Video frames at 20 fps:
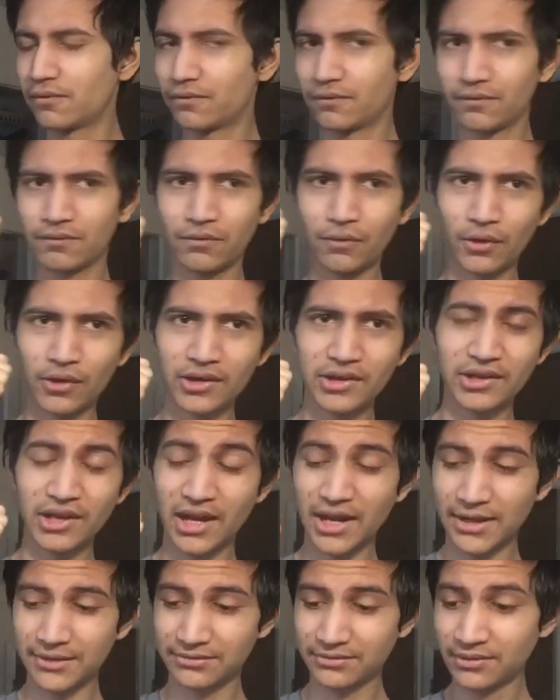4 and a
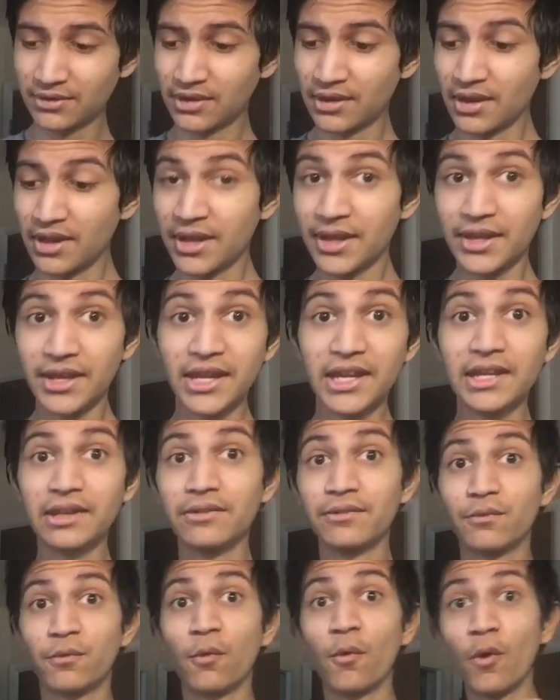half.
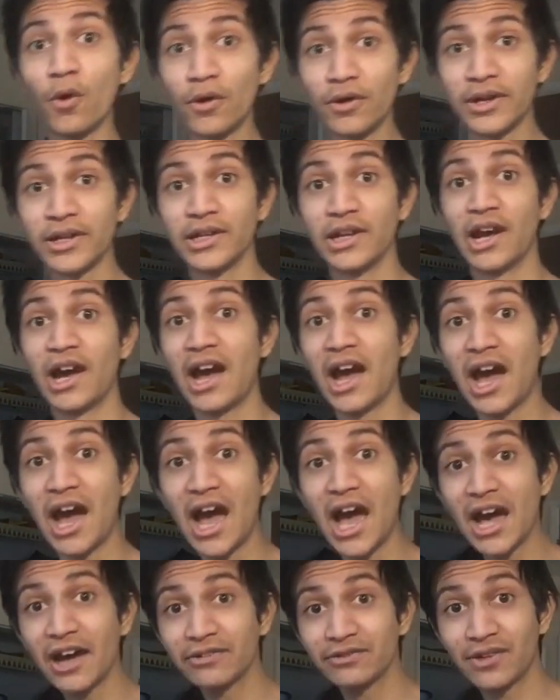In
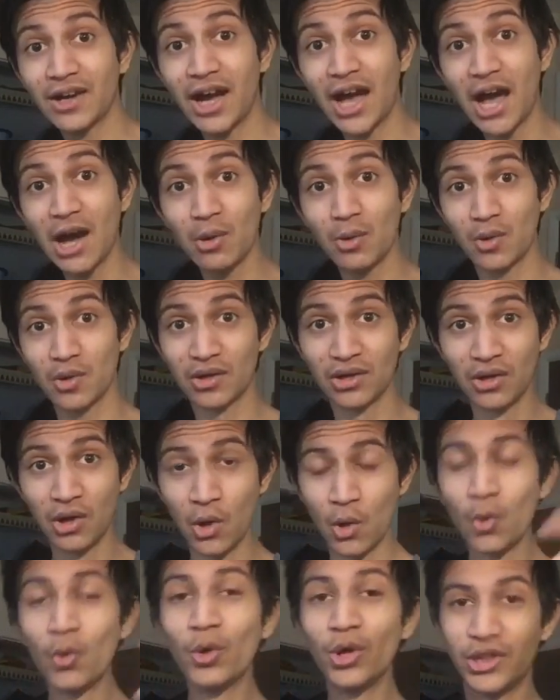4.5 hours,
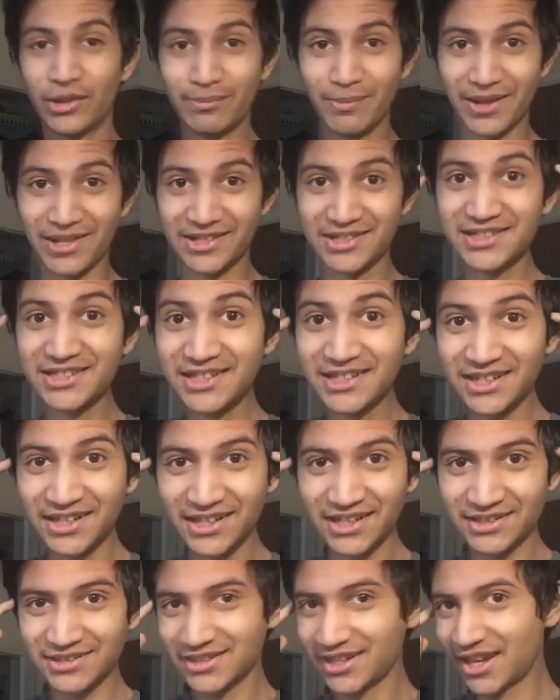with my
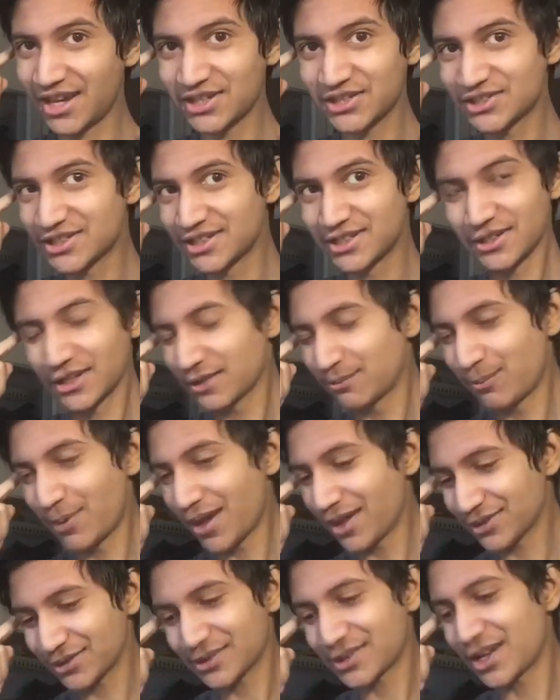genius Asian
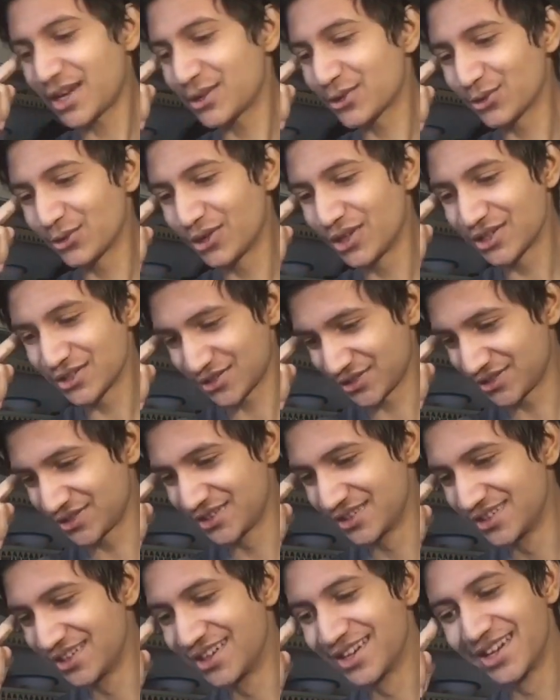math
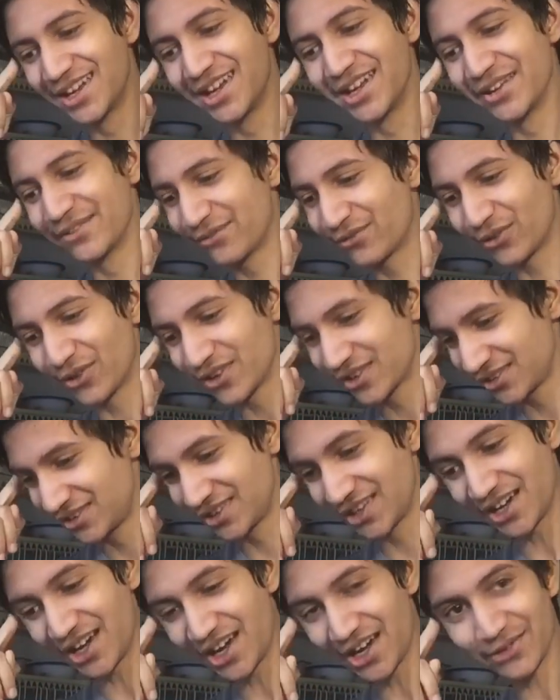calculation, in
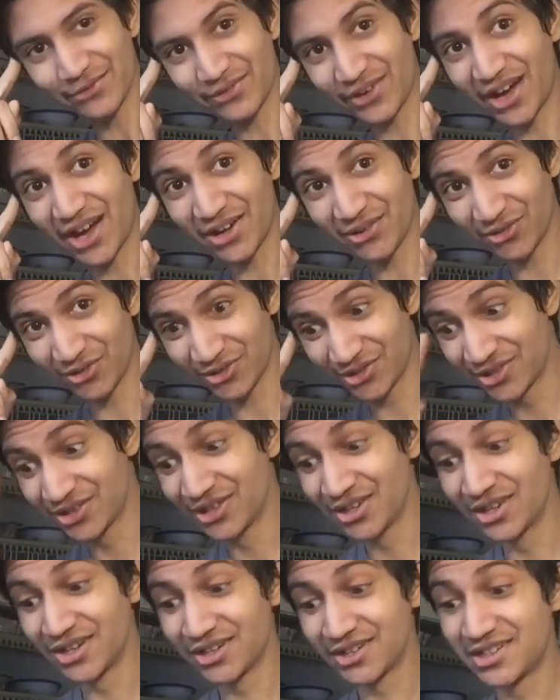4.5 hours,
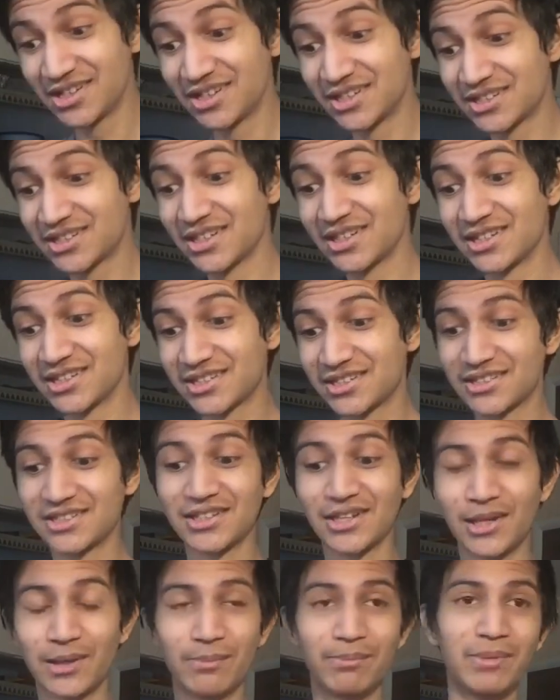T-Series is
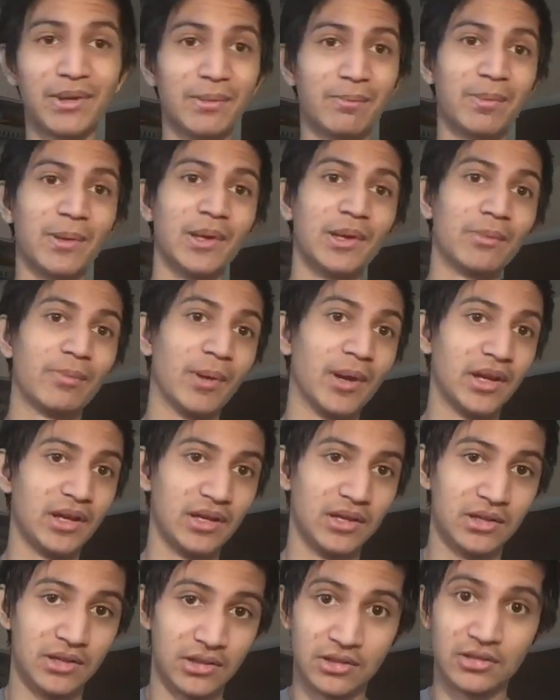gonna beat PewDiePie.
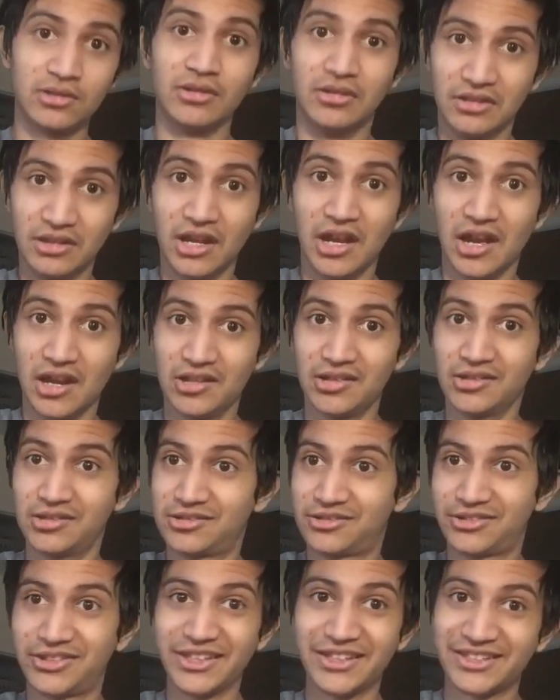Yeah,
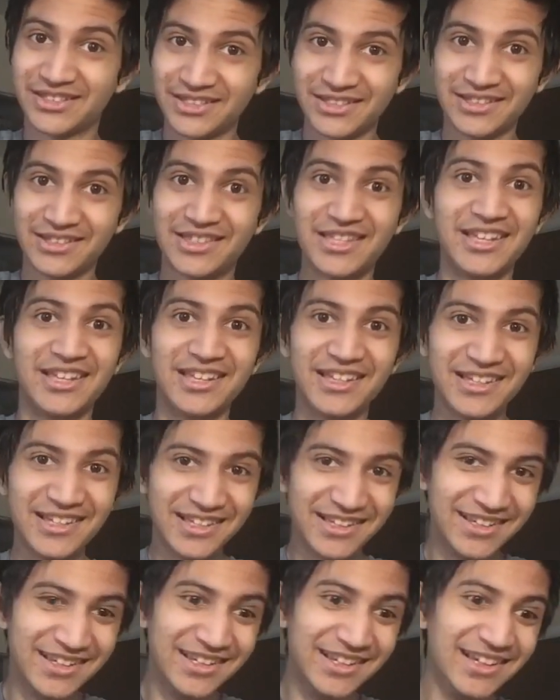this
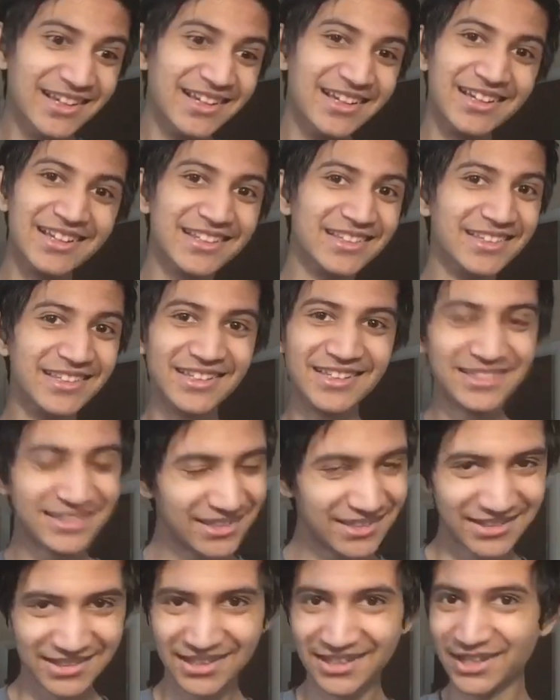is
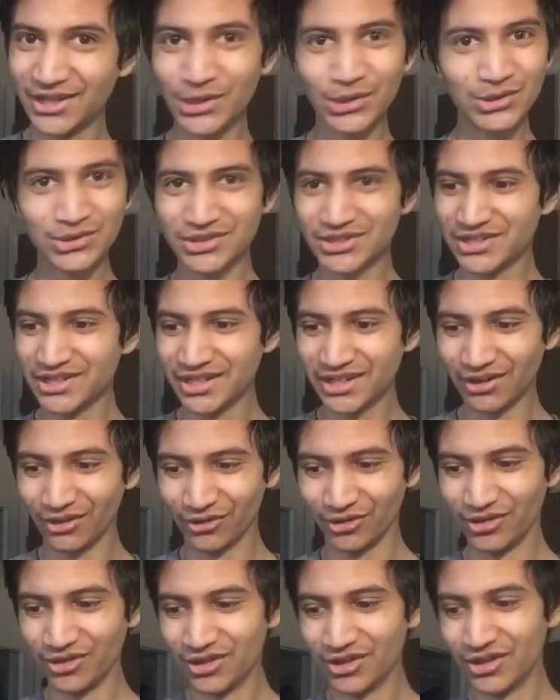a huge
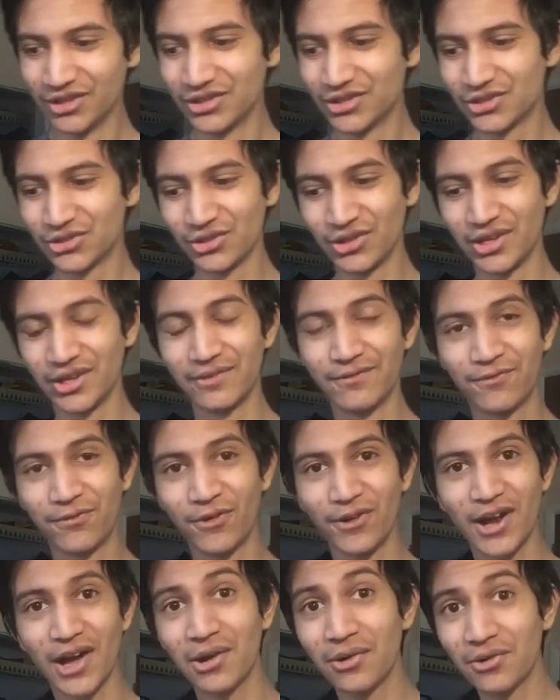deal. So in
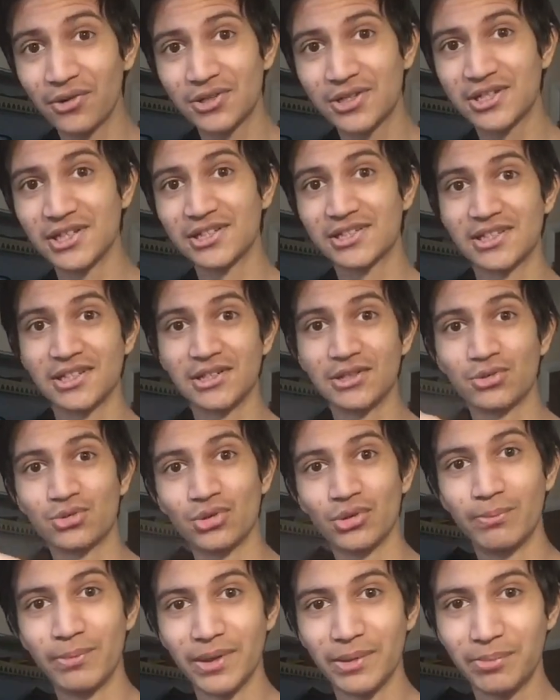4 hours, T-Series
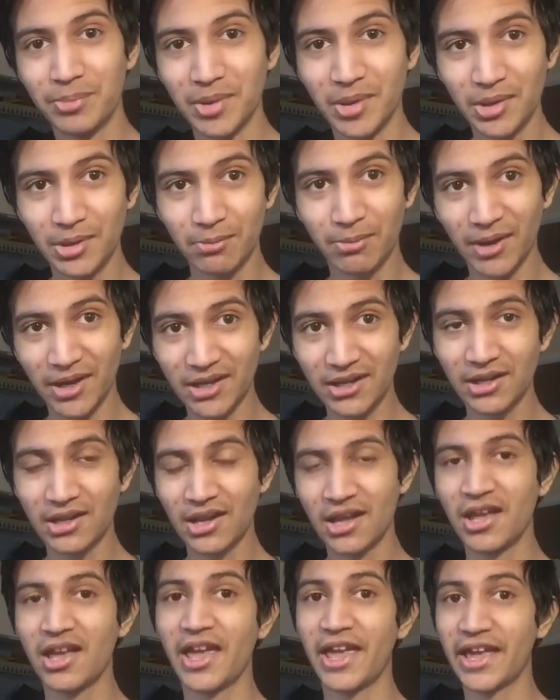will beat PewDiePie,
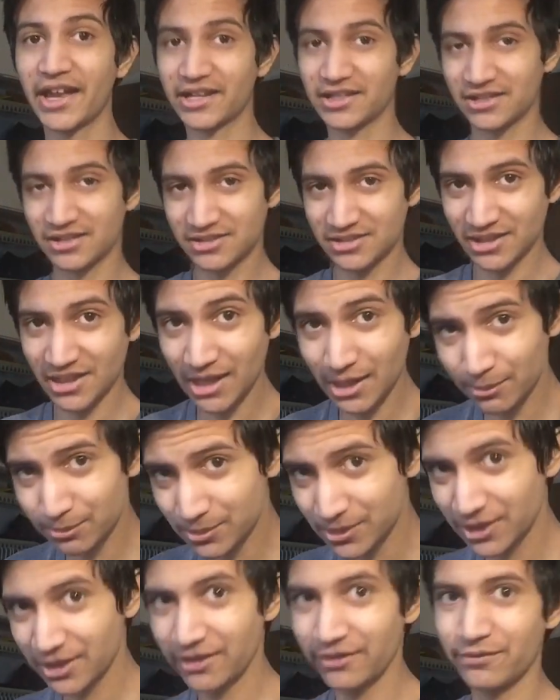
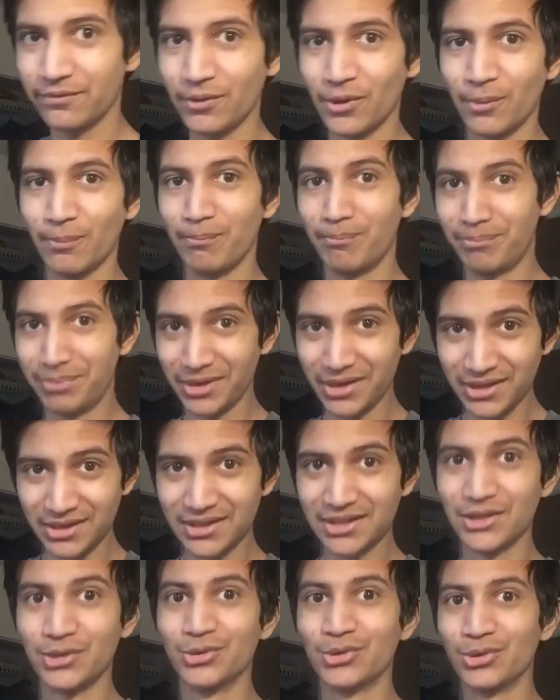except if a
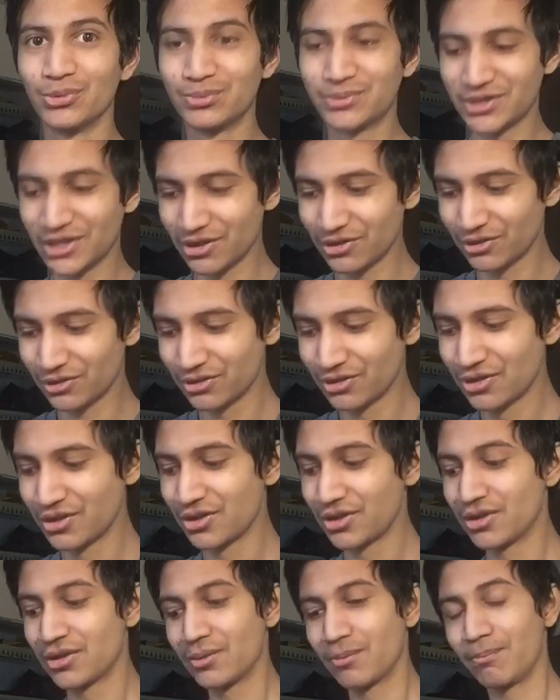big YouTube channel
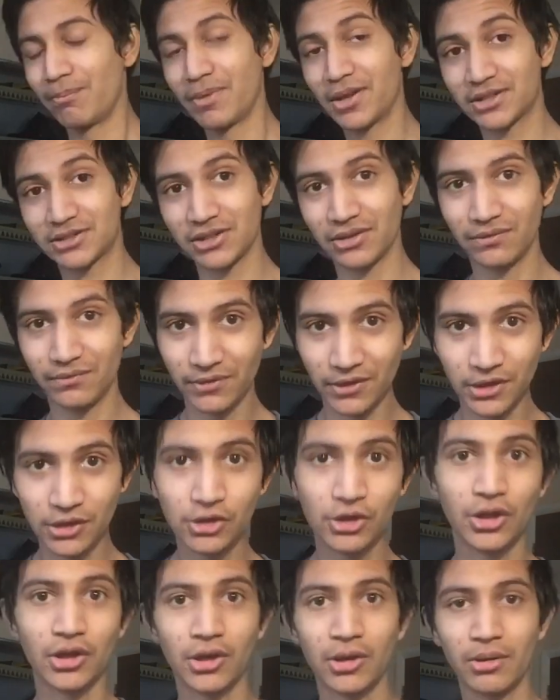makes a
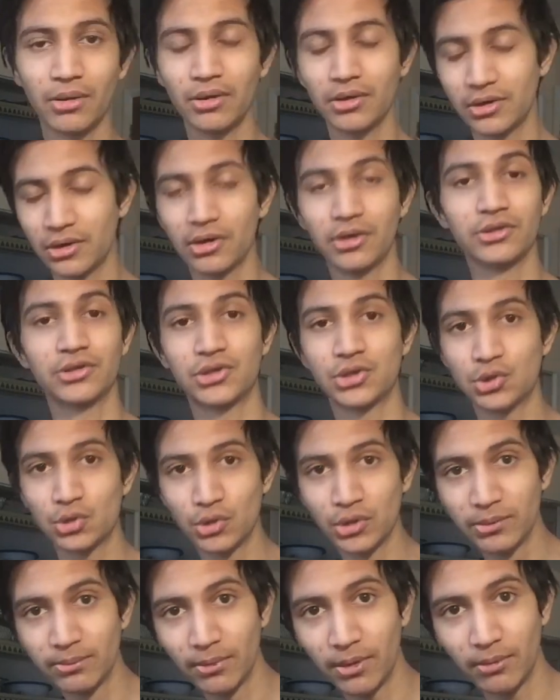video, a
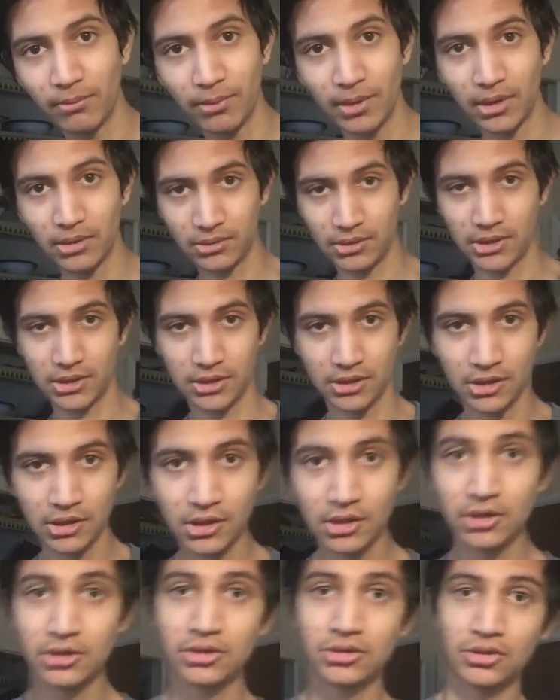stream about it.
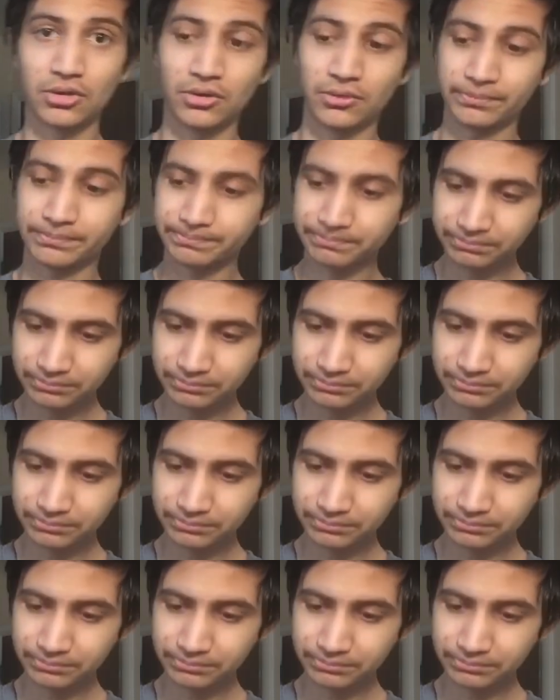So